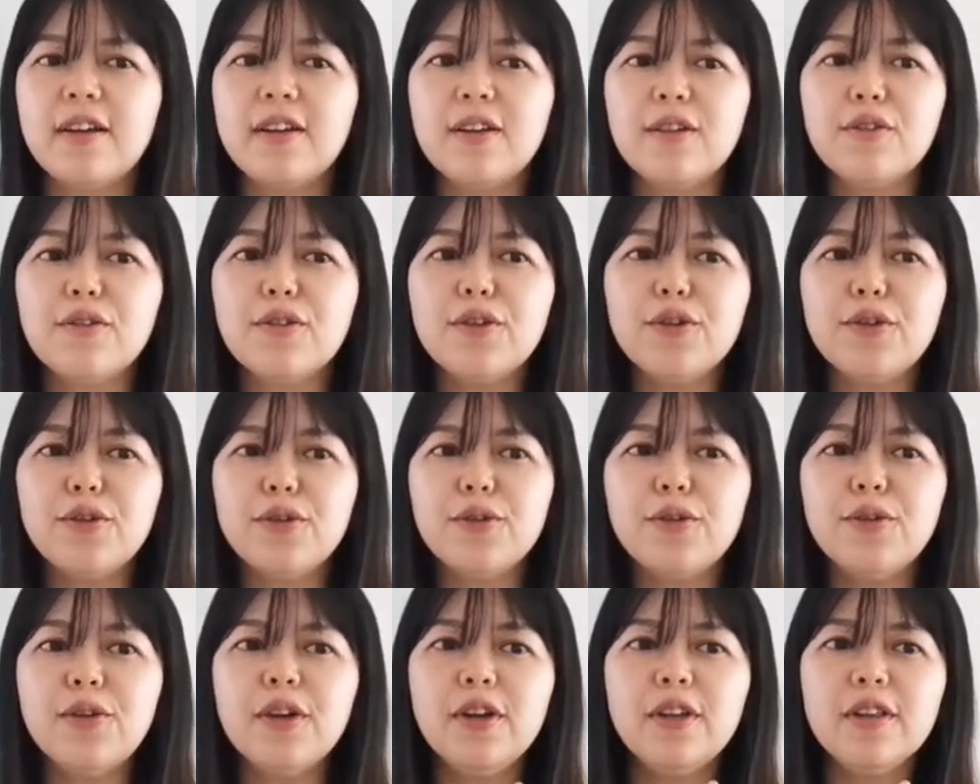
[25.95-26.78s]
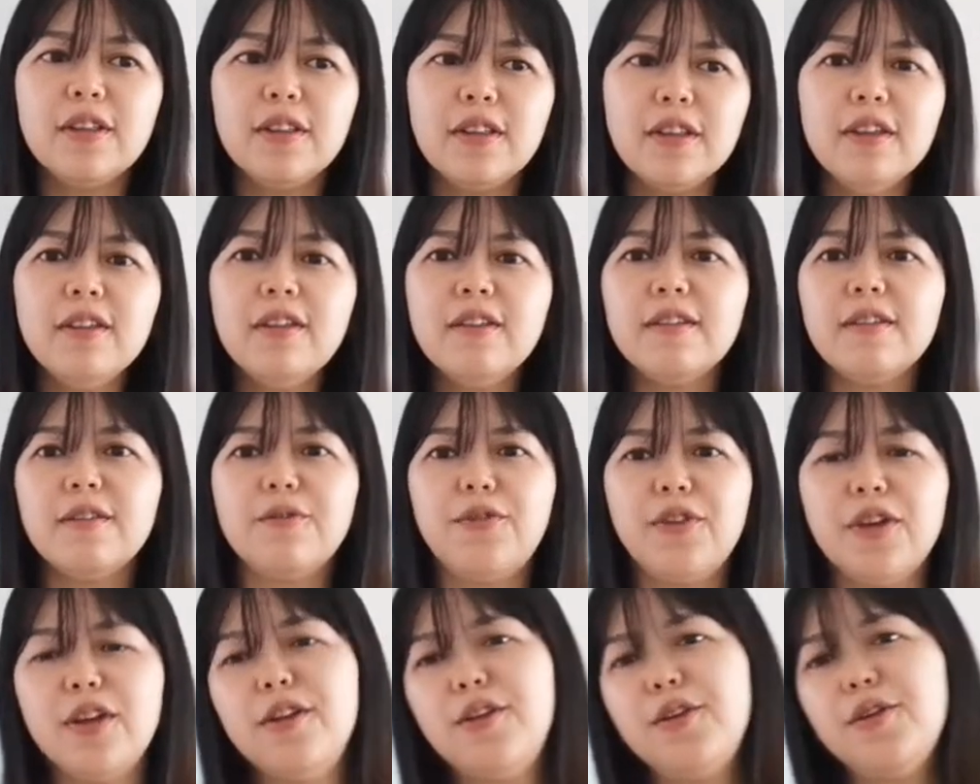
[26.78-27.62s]
So this
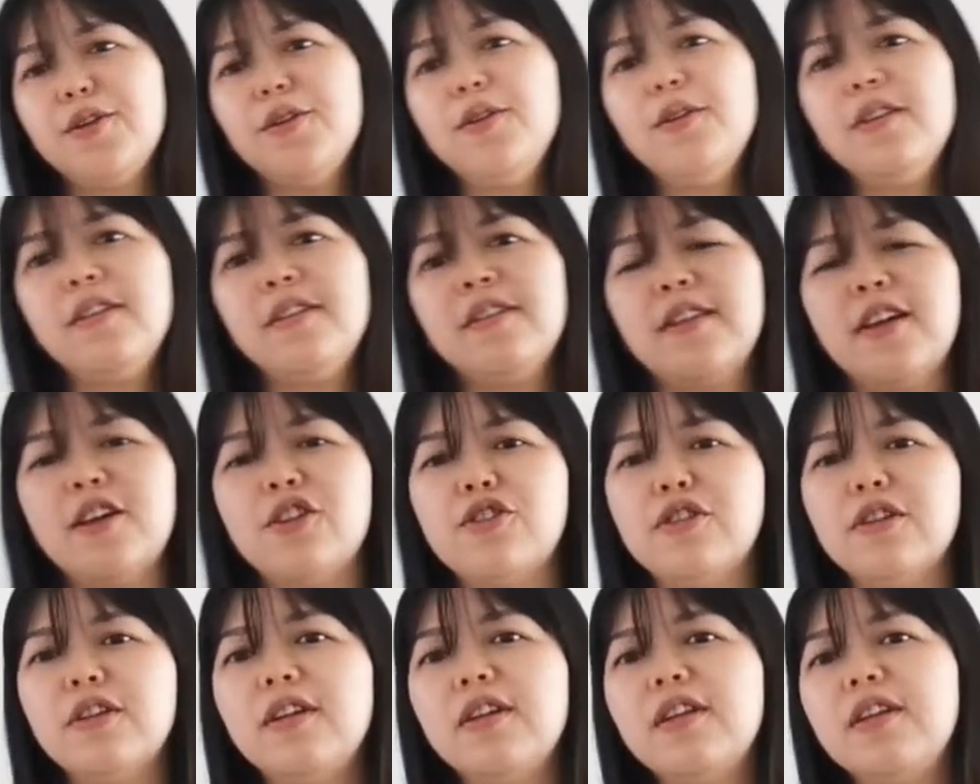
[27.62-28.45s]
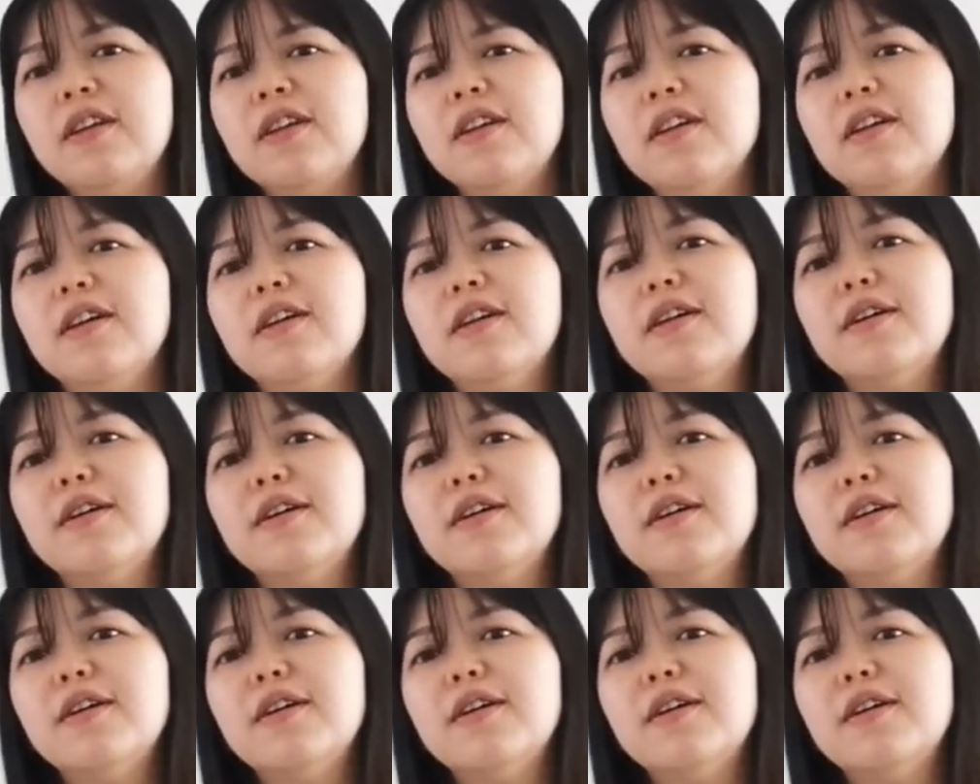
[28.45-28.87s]
video is actually